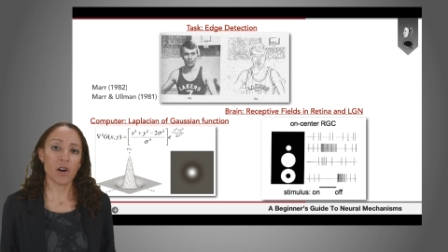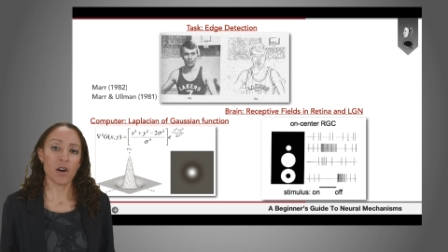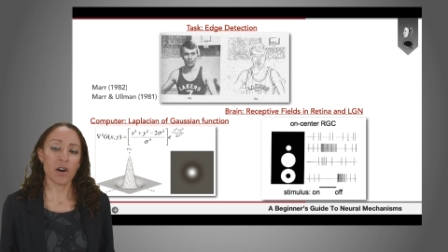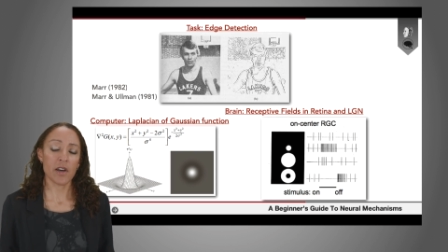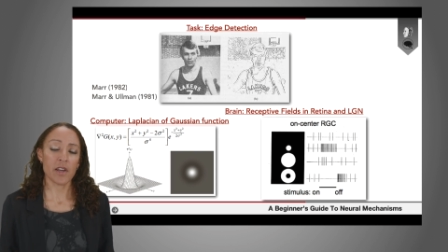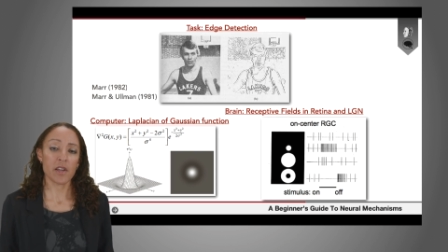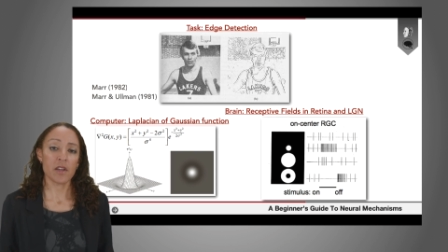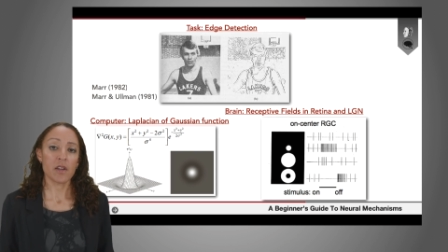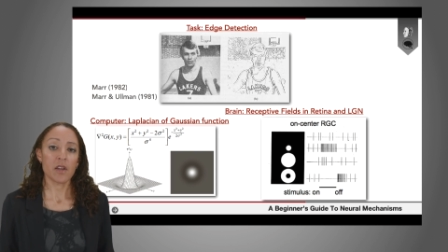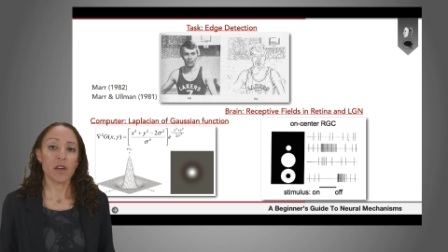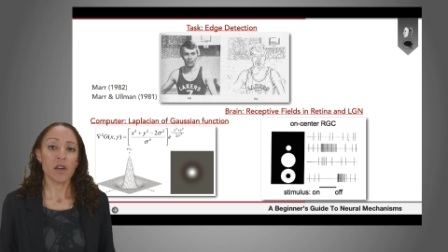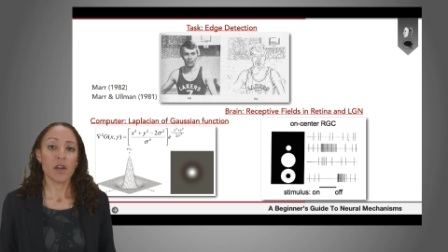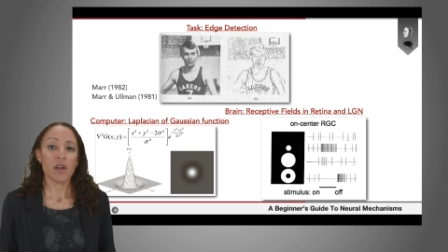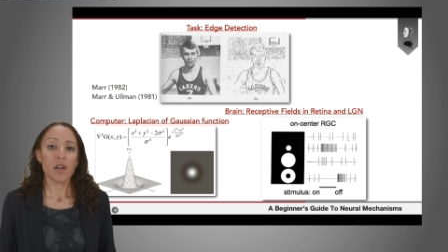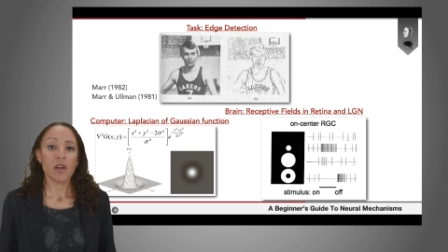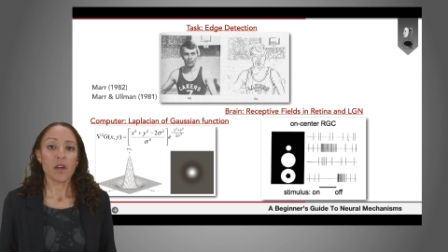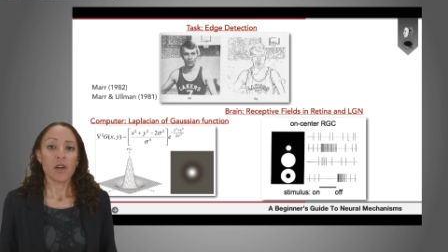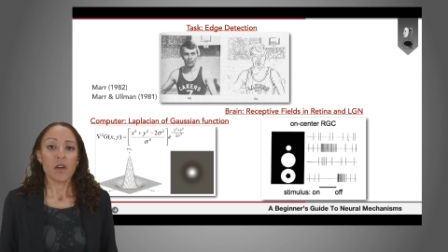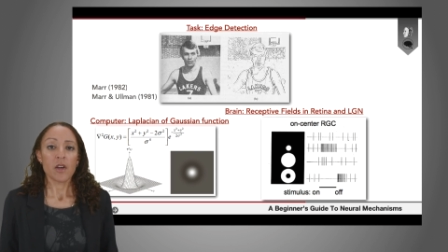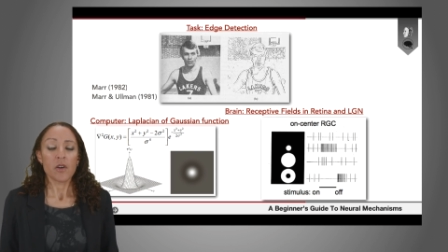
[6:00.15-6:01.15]
eye,
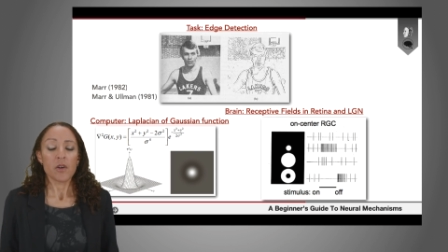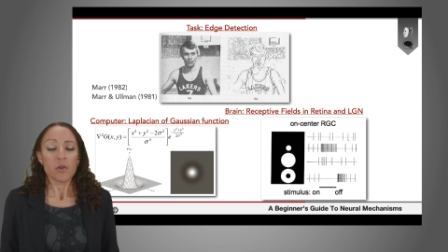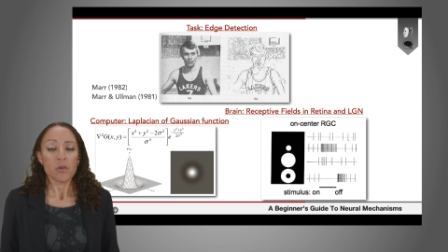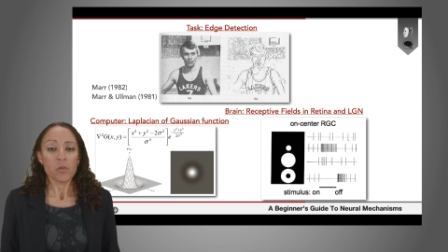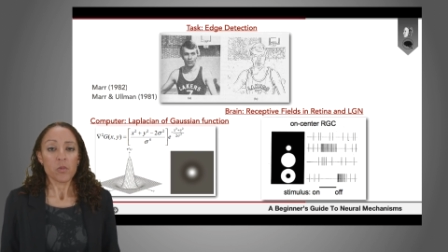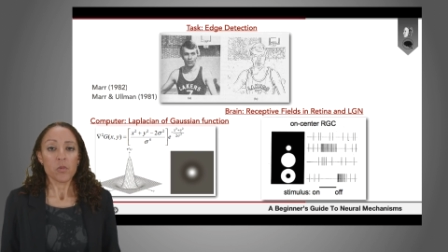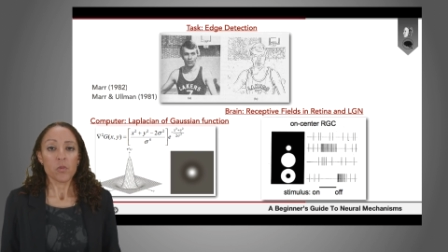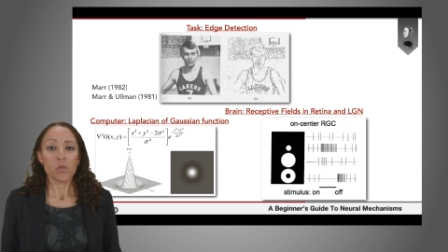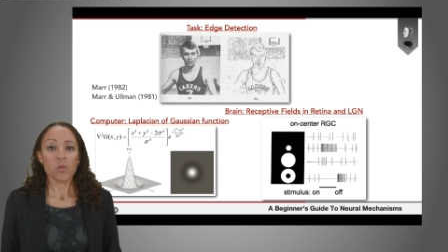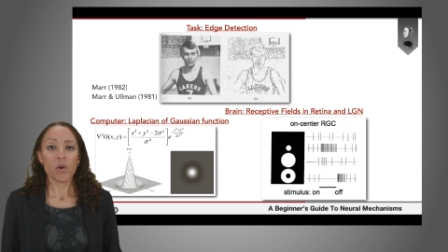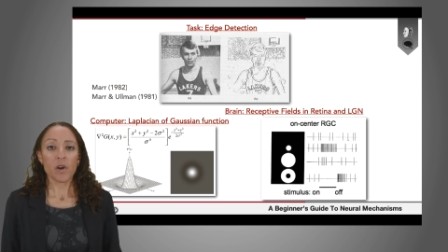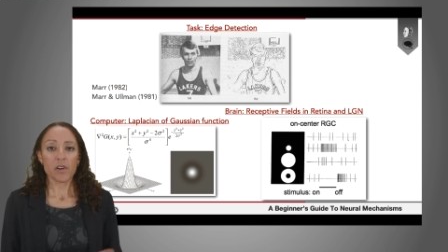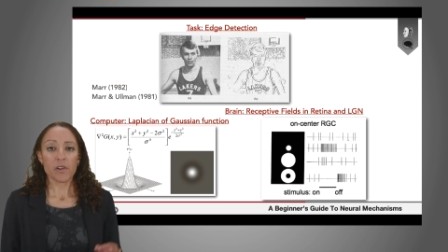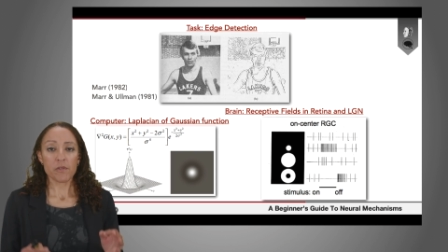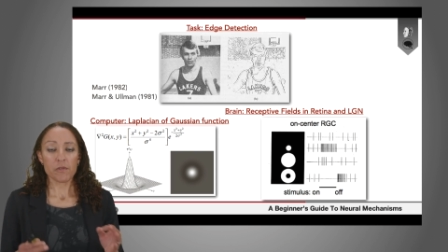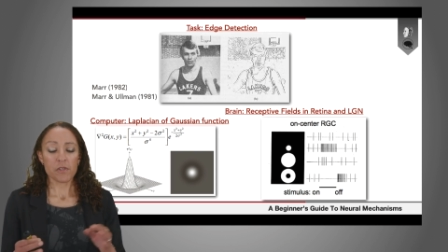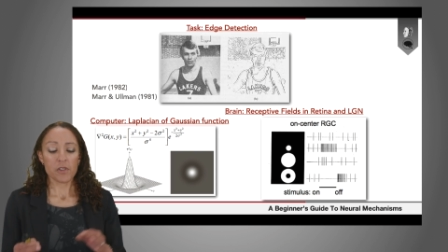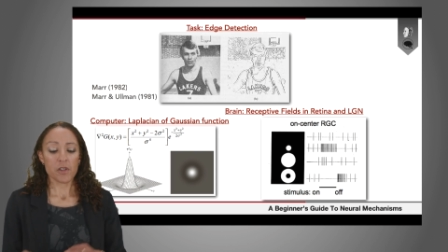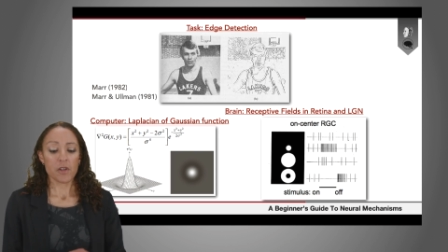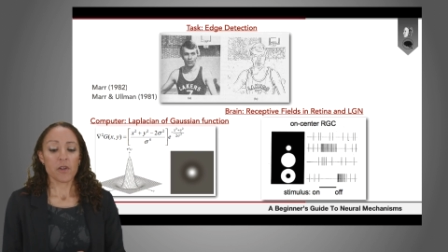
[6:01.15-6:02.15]
one
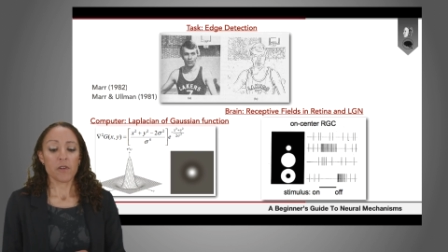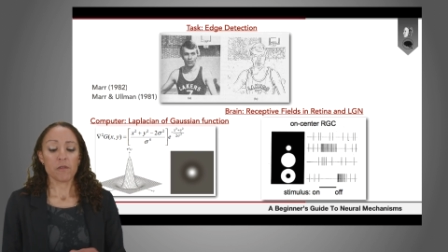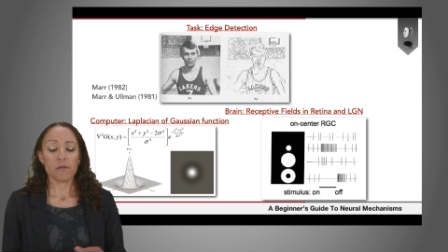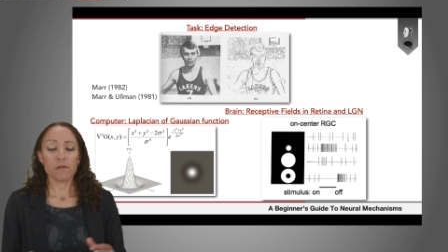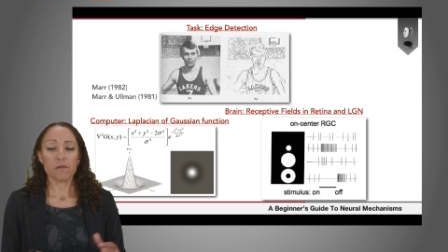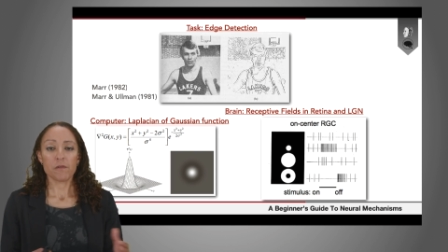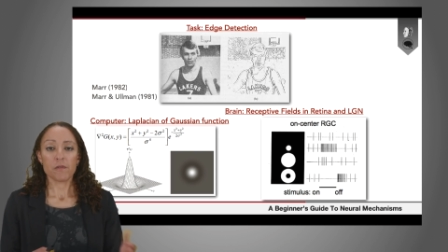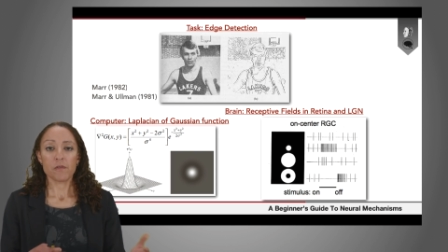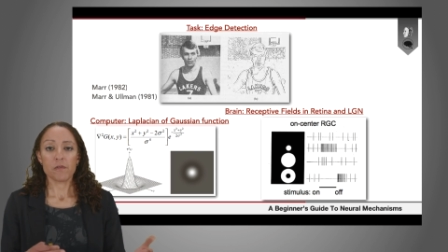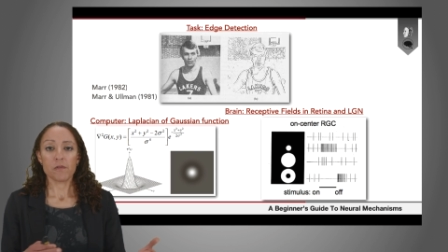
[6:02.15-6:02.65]
of the